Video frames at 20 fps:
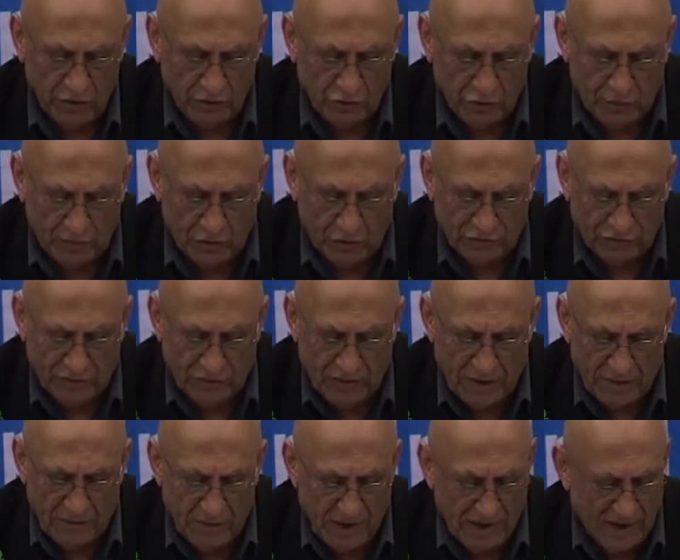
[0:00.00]
So most of
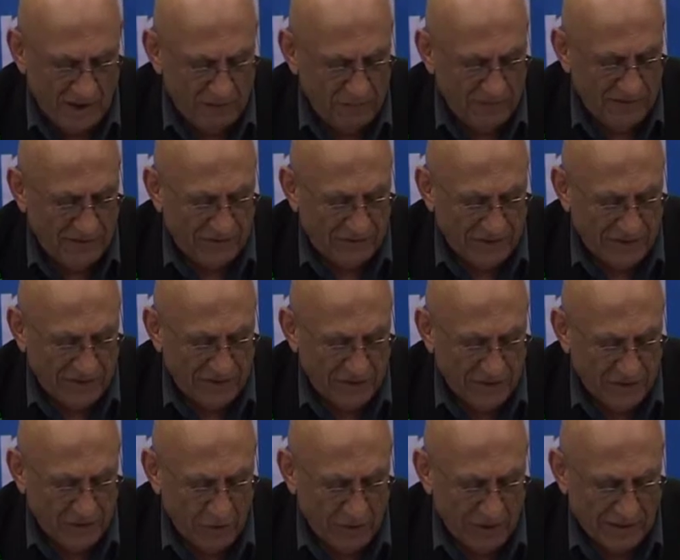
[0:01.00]
them have been sent
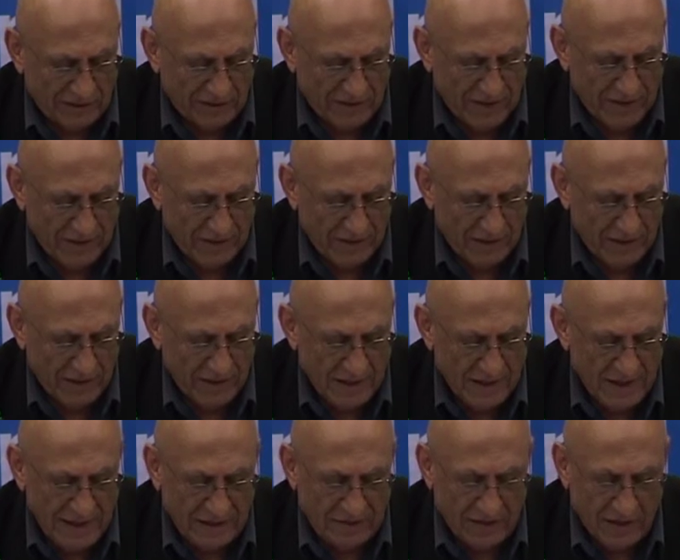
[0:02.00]
into exile,
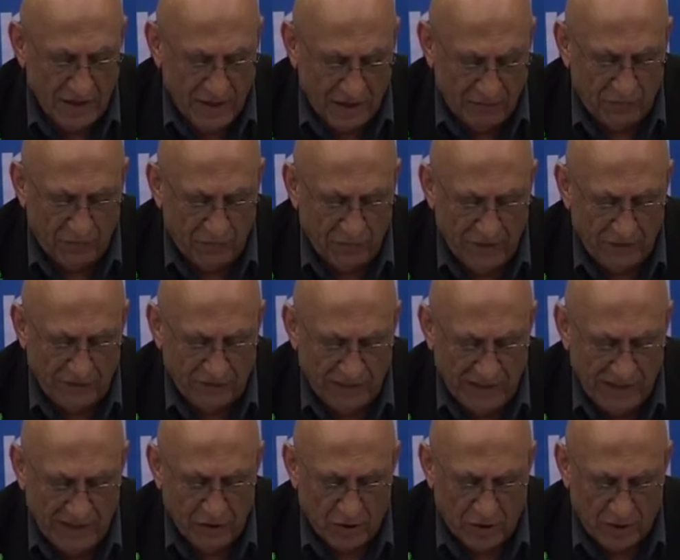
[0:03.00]
and yet enough of them
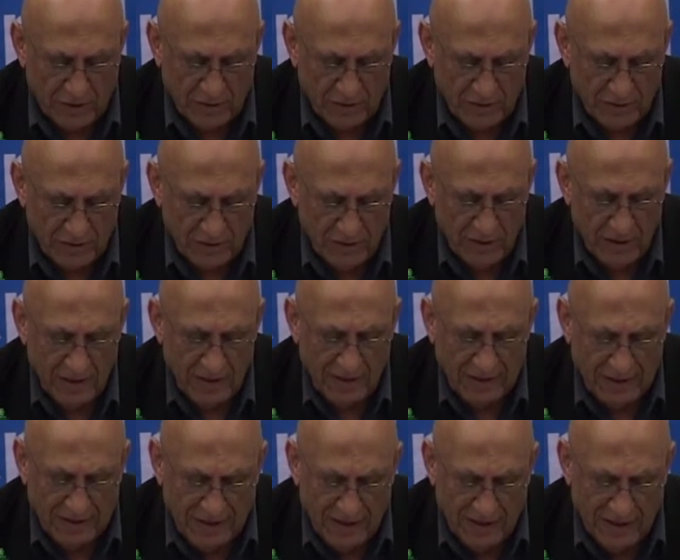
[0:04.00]
stayed on,
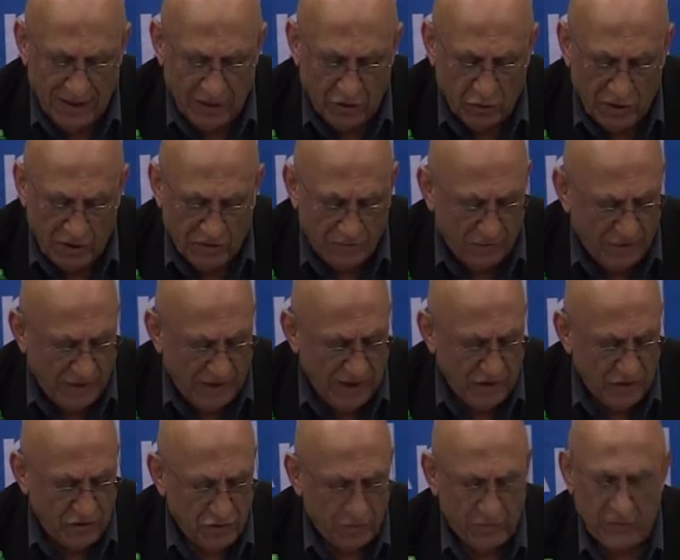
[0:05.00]
clinging to every
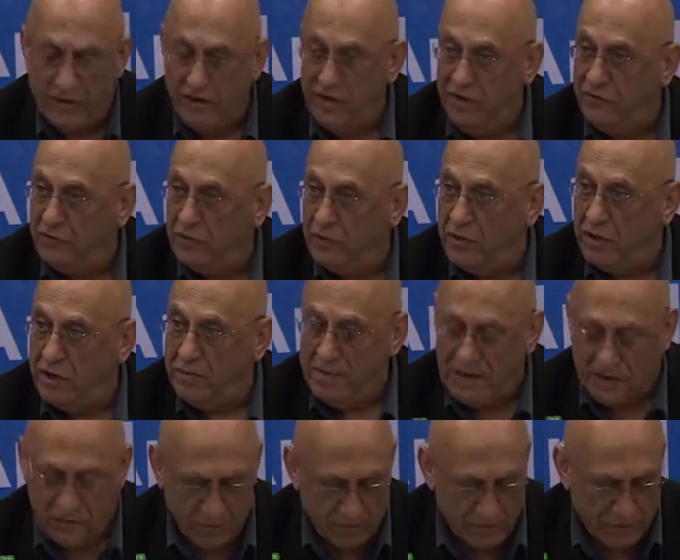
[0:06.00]
inch of their historic
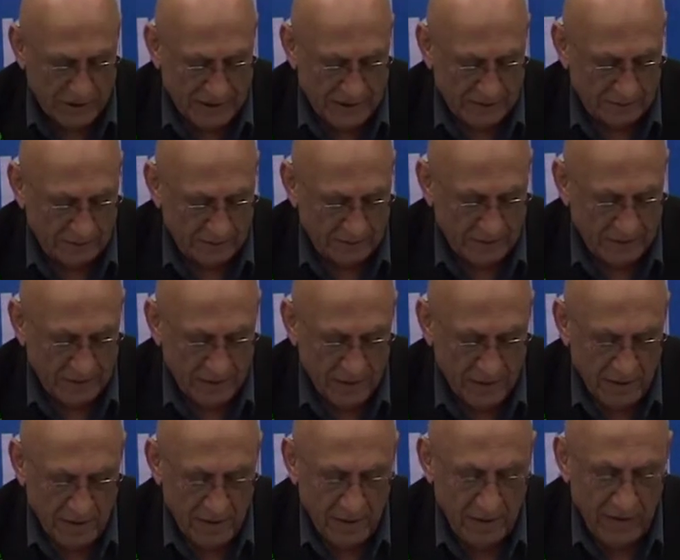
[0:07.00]
patrimony.
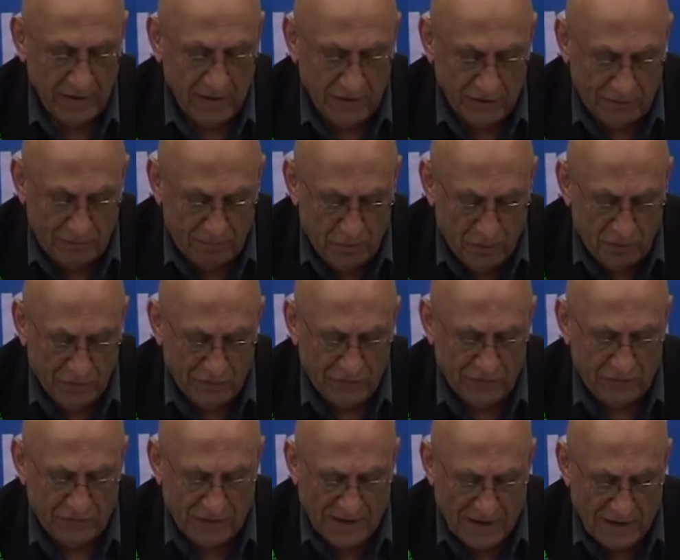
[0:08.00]

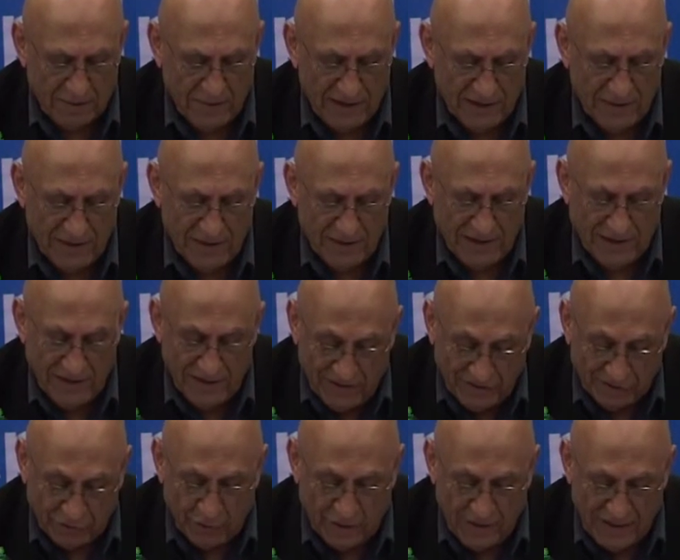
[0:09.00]
Dispersed, fragmented, and
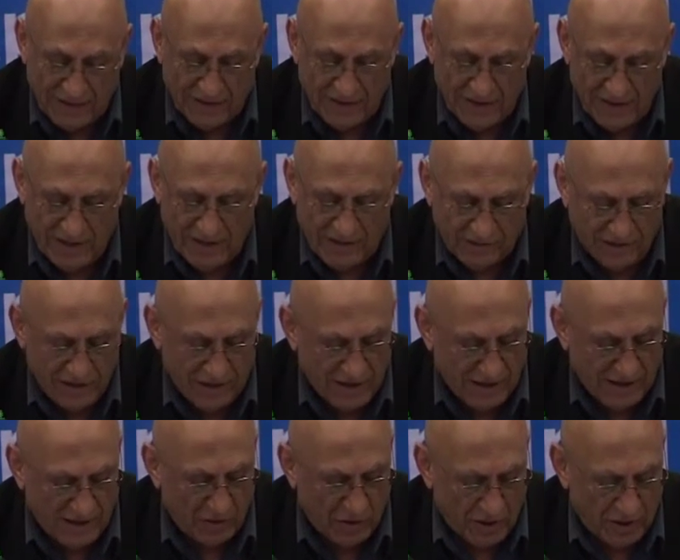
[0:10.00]
disconnected as they
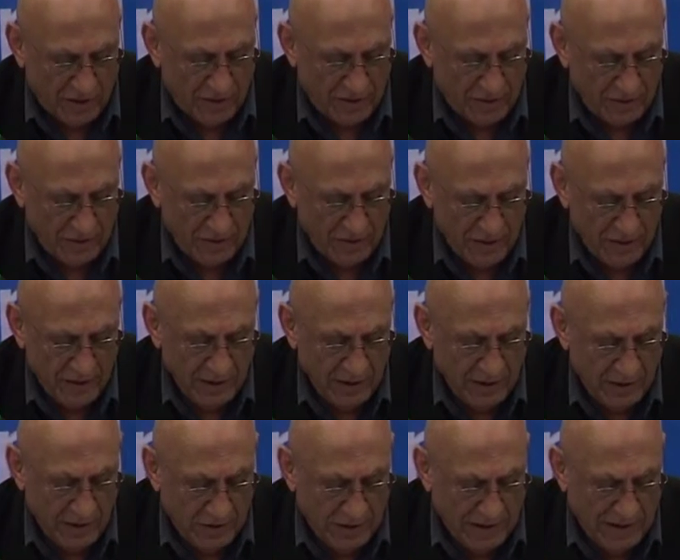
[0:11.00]
now are,
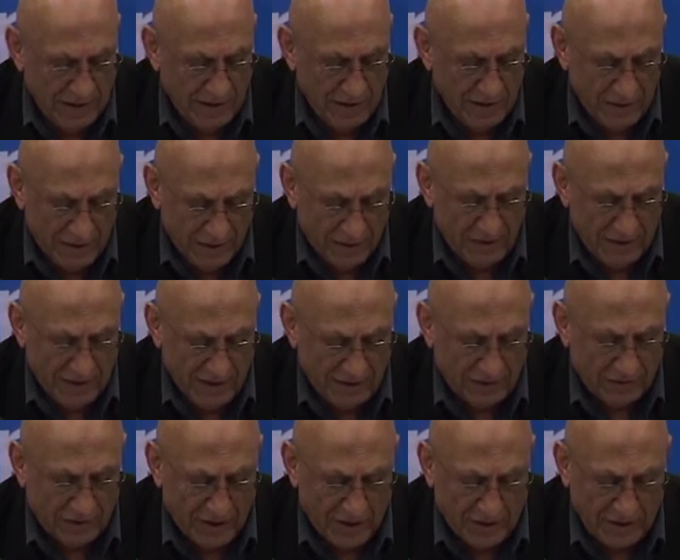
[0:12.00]
they
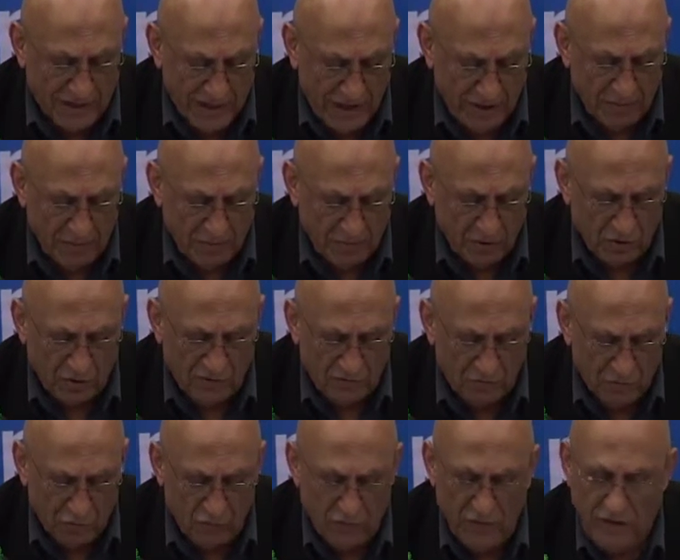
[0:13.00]
nonetheless are capable of
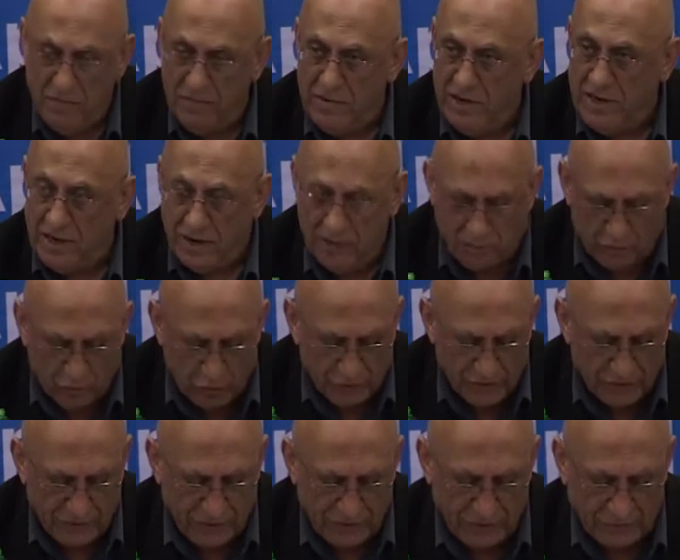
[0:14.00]
moving beyond
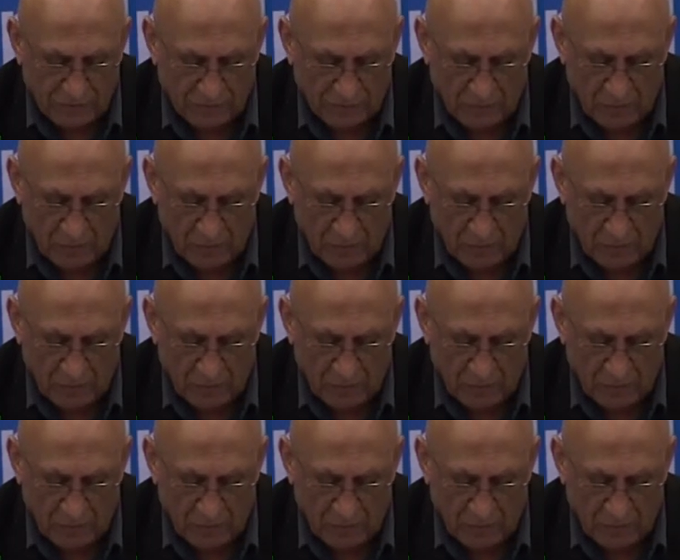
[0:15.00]
borders,